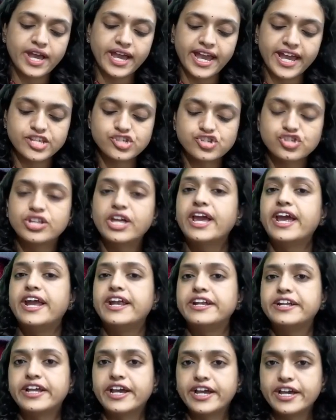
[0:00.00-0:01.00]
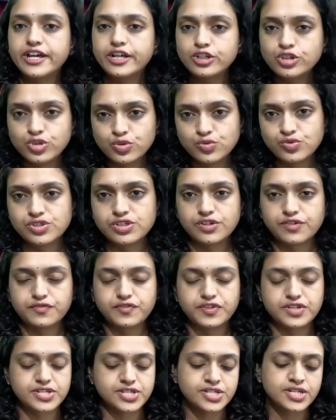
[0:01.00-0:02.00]
etch the entire tooth
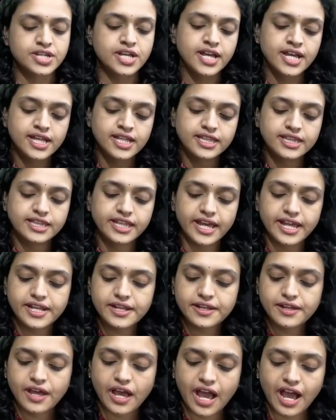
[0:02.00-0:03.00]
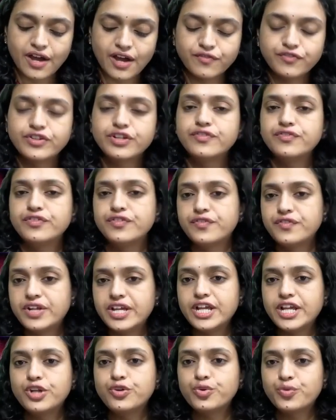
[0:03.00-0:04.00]
surface. Then after
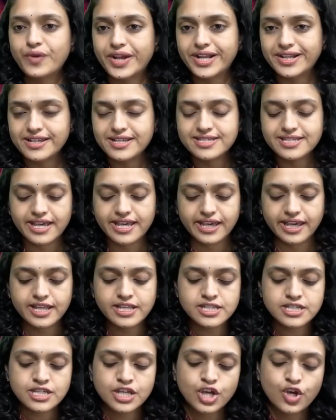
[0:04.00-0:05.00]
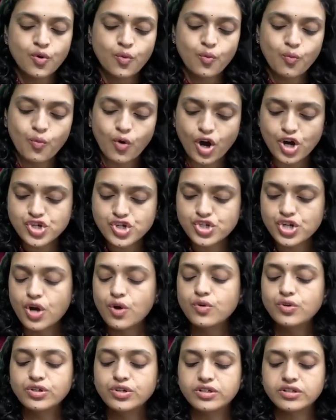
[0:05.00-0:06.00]
15 to 20 seconds, wash
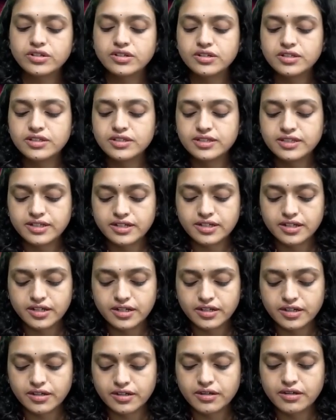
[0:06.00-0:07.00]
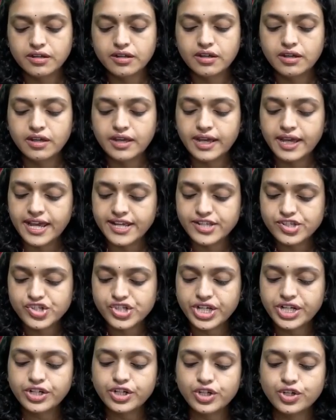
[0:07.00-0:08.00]
out the
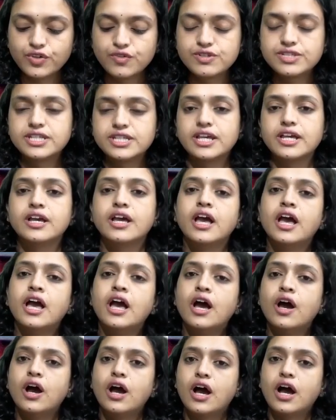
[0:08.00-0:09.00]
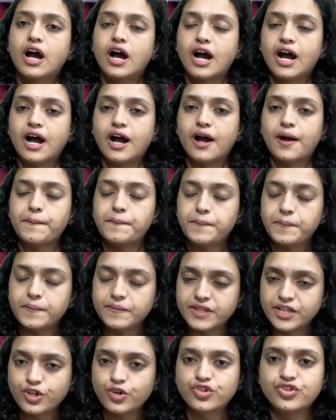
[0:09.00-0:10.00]
etchant using
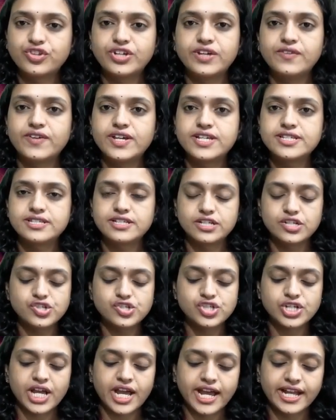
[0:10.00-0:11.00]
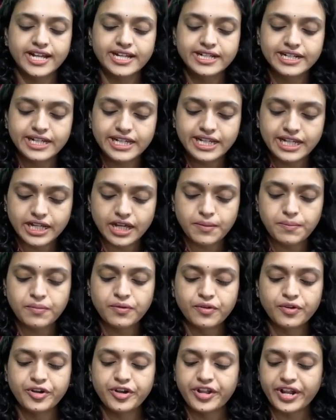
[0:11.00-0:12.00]
your three-way syringe and clean up,
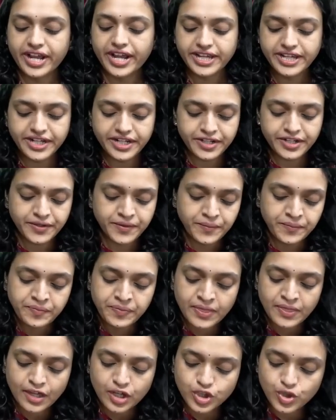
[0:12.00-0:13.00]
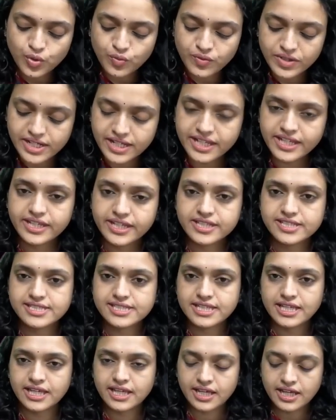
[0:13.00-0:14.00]
dry it. You will
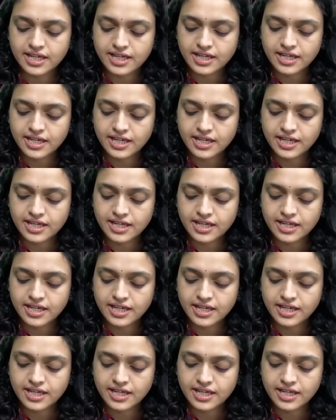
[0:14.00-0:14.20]
see